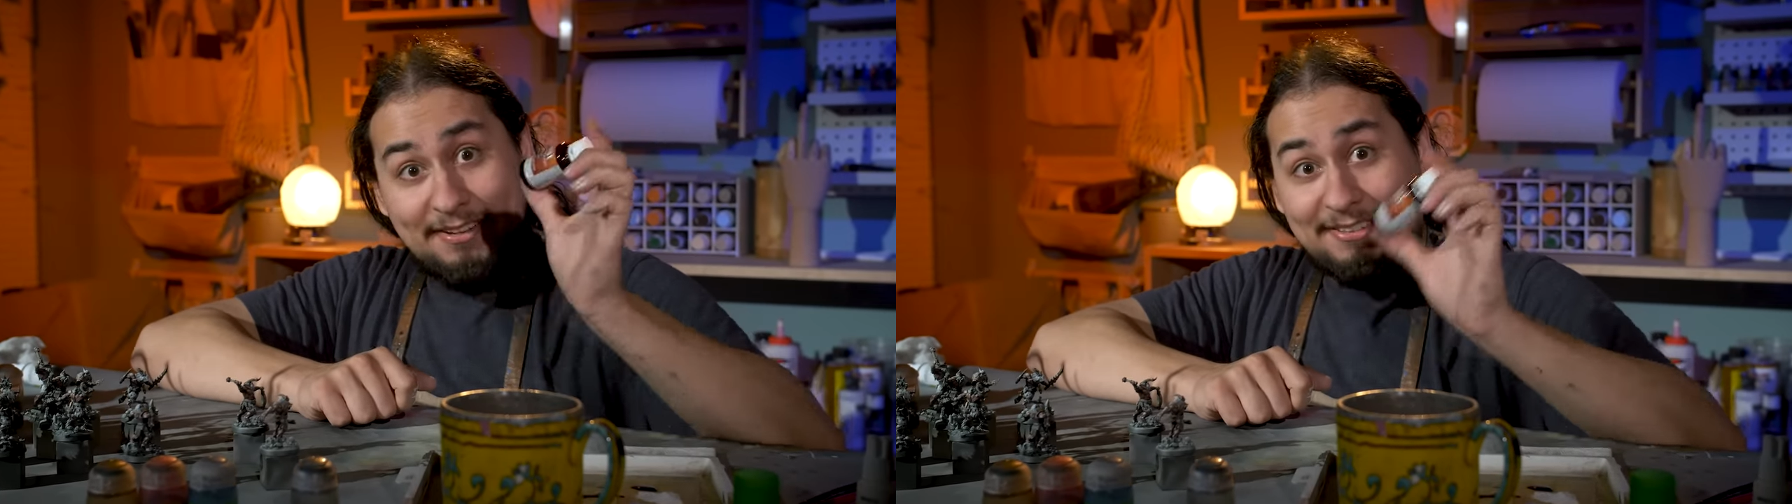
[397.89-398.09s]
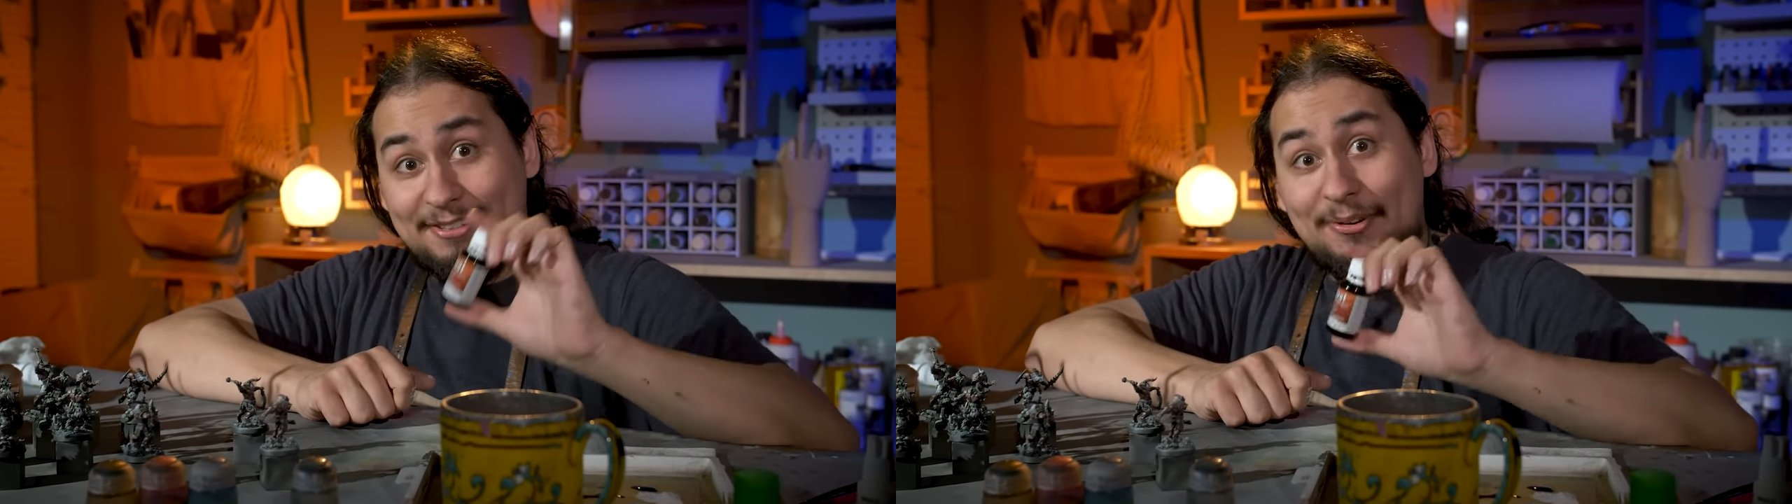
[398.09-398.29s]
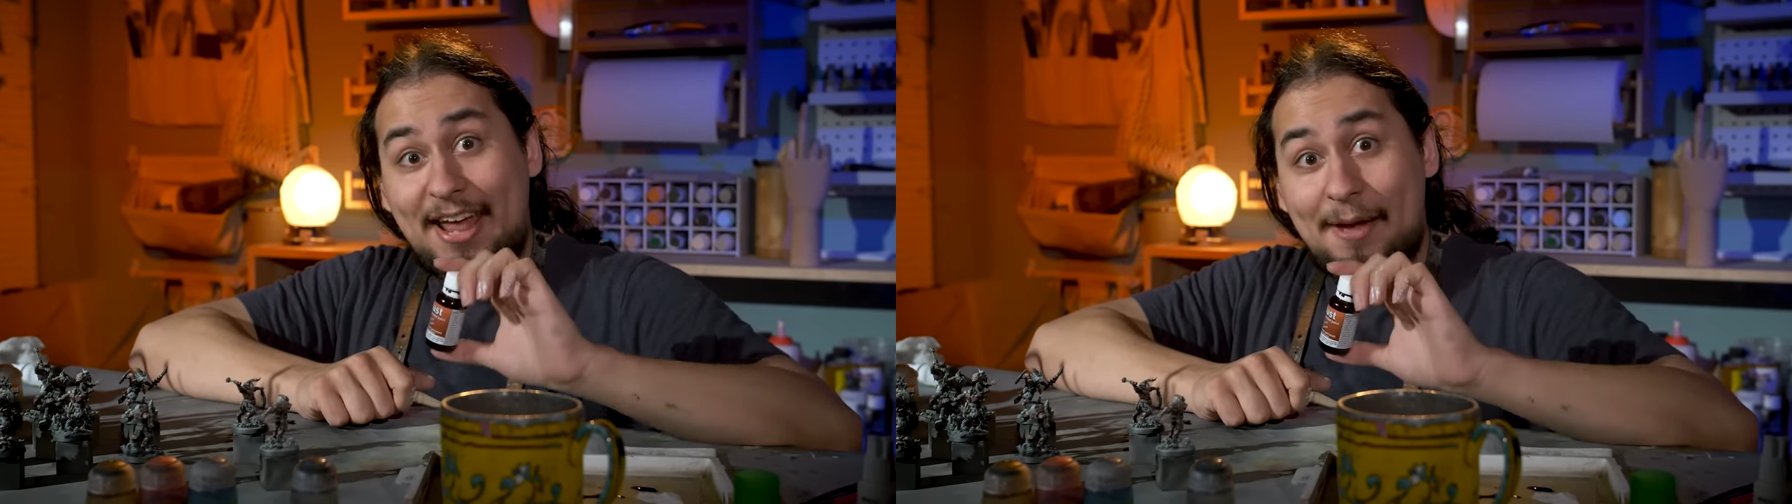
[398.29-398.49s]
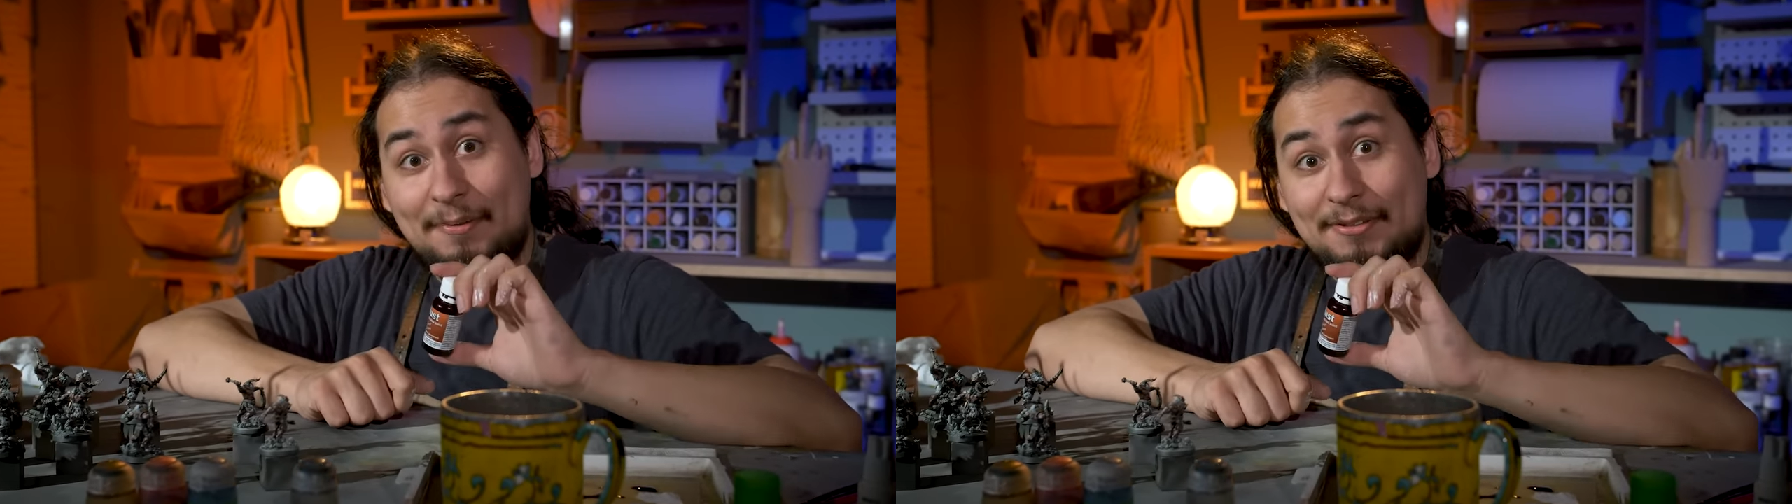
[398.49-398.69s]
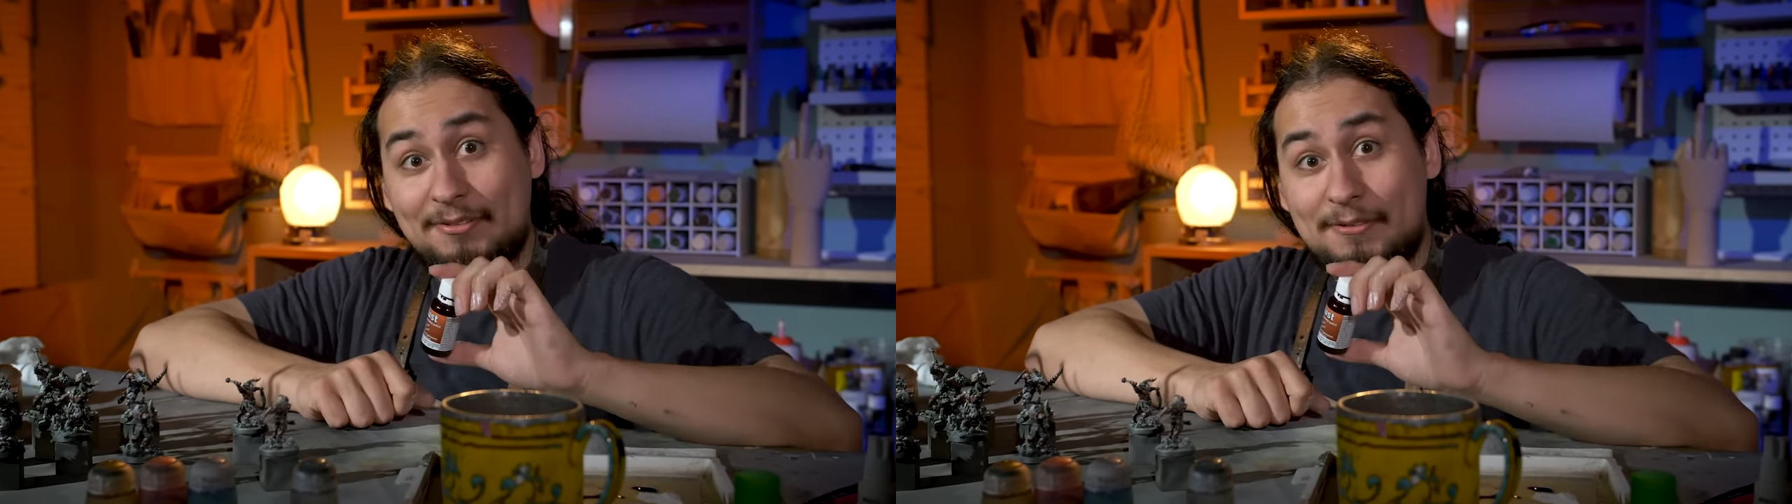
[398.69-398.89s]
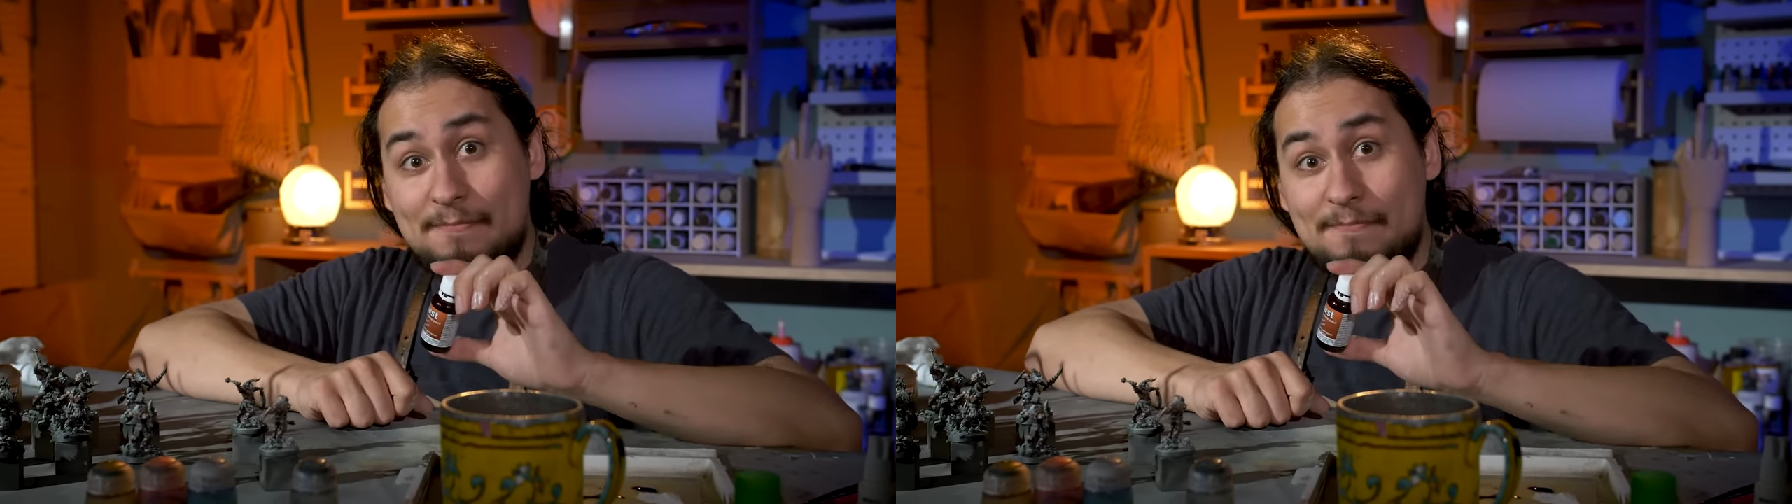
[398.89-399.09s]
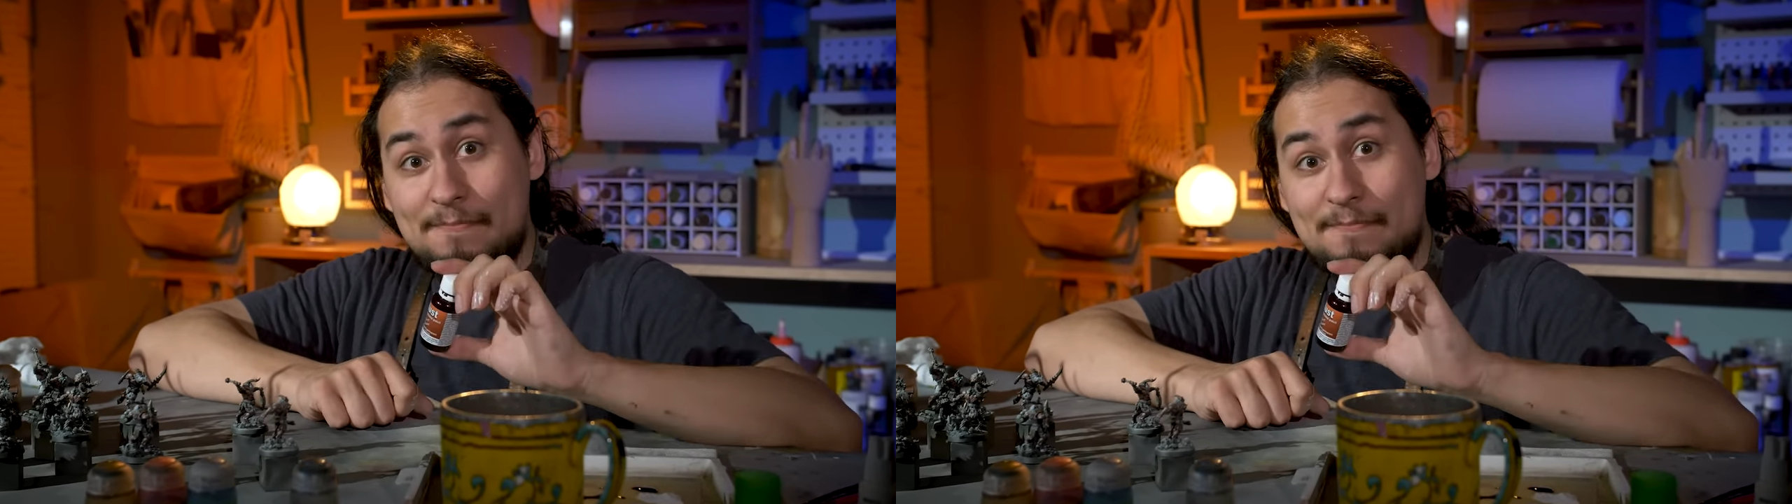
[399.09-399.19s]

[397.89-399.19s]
let's see what happens.